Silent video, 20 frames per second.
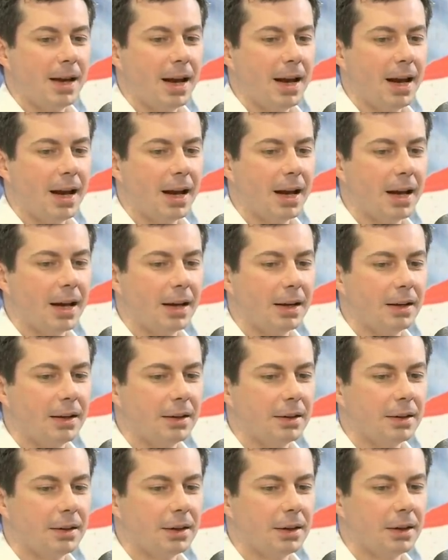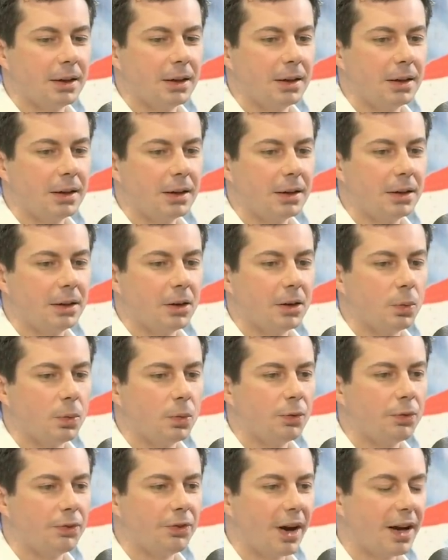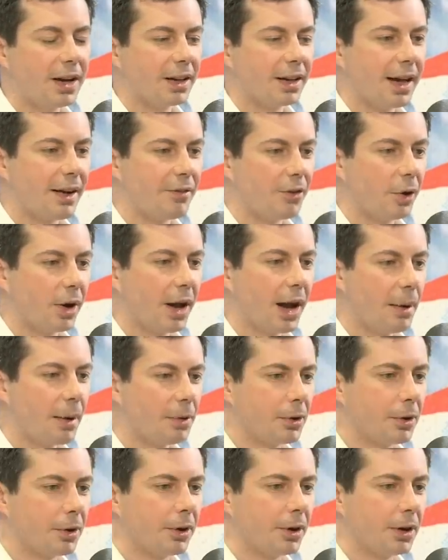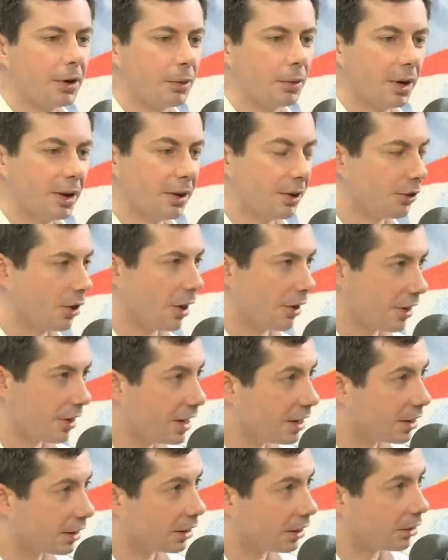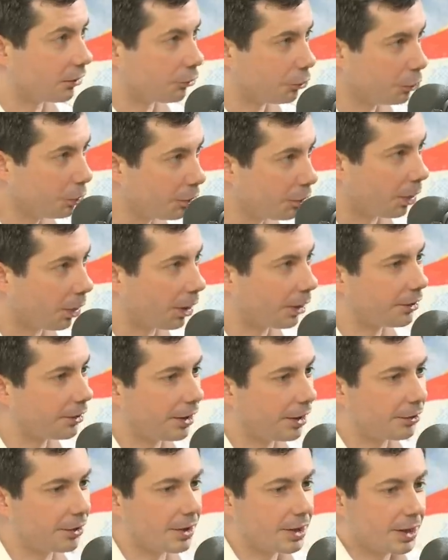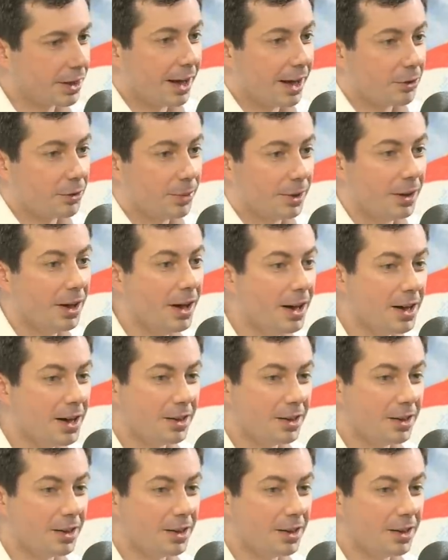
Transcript: and uh, you know finding that vocabulary in a way that's authentic and true to ourselves i think has to be